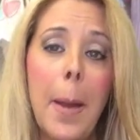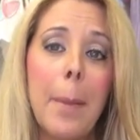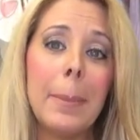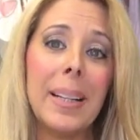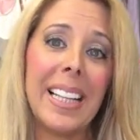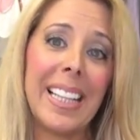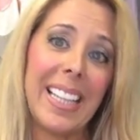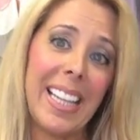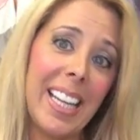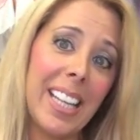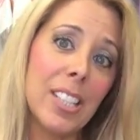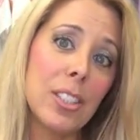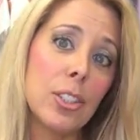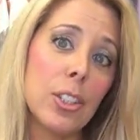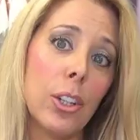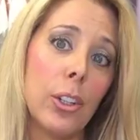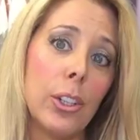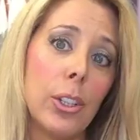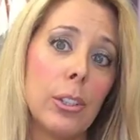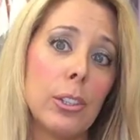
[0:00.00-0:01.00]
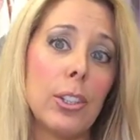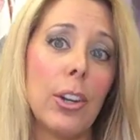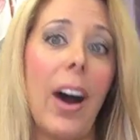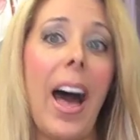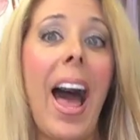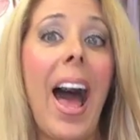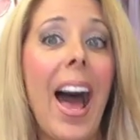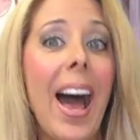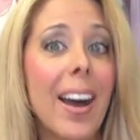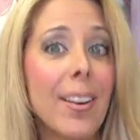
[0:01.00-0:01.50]
but I can't show you till
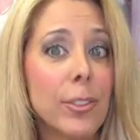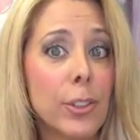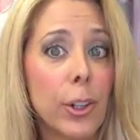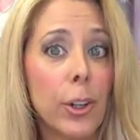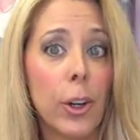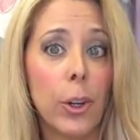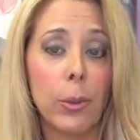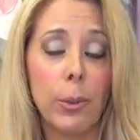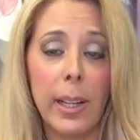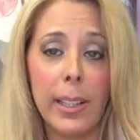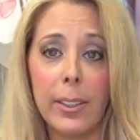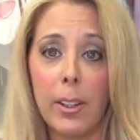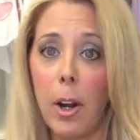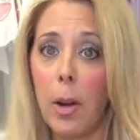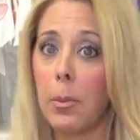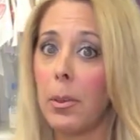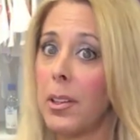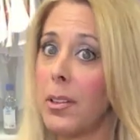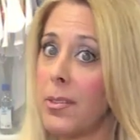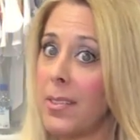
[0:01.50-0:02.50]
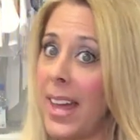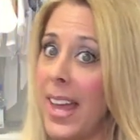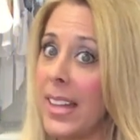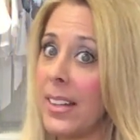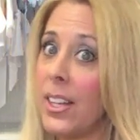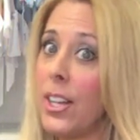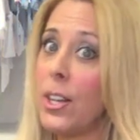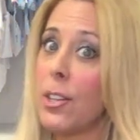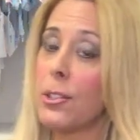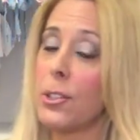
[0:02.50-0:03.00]
after her red carpet event,
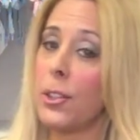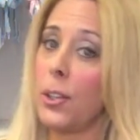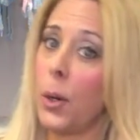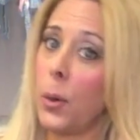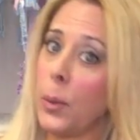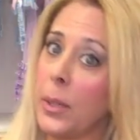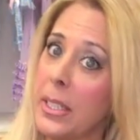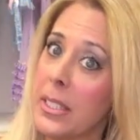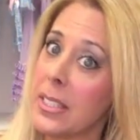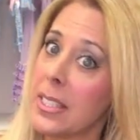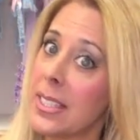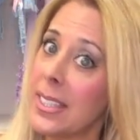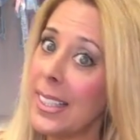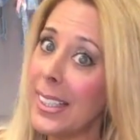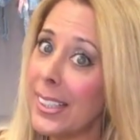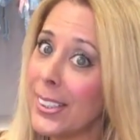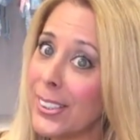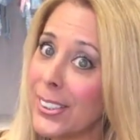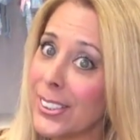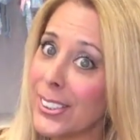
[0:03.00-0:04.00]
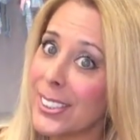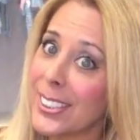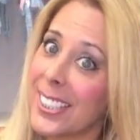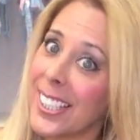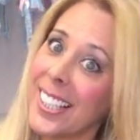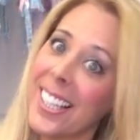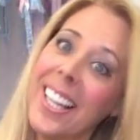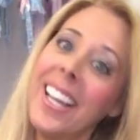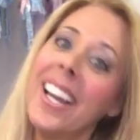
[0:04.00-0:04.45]
so no one steals